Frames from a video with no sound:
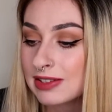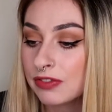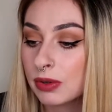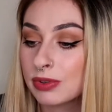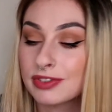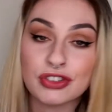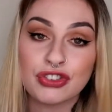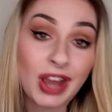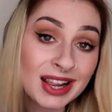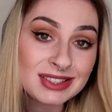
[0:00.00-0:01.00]
If it was
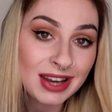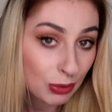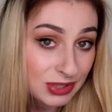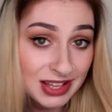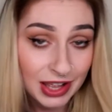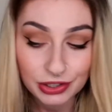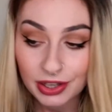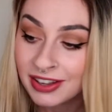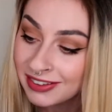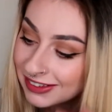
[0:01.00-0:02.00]
shite, I would tell you.